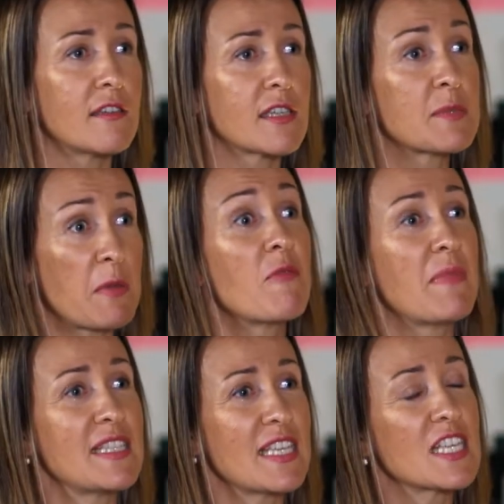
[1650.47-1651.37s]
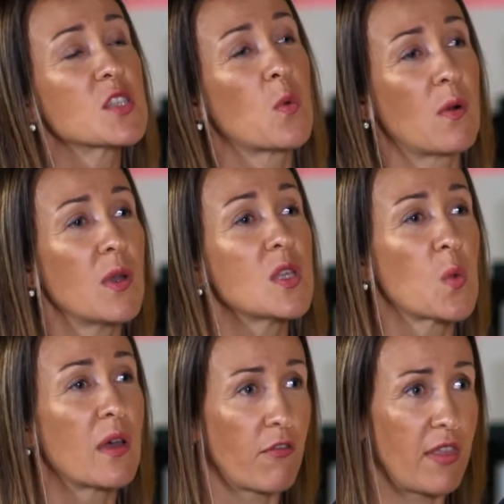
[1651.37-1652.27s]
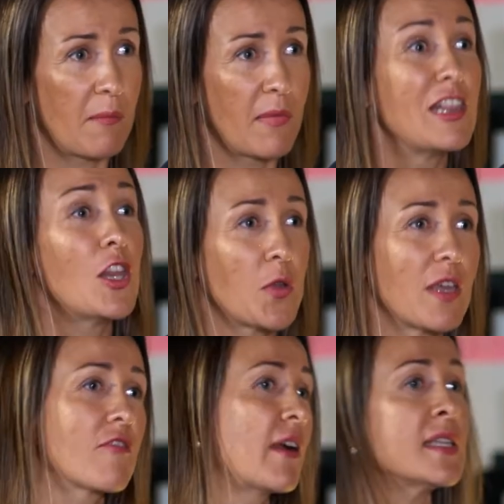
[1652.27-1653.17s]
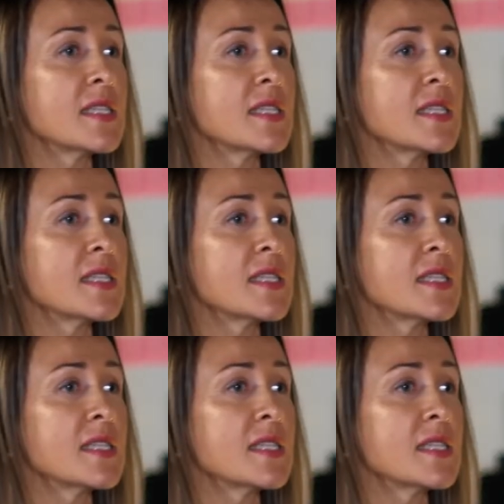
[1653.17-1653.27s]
experimenting is one of them, and learning, right?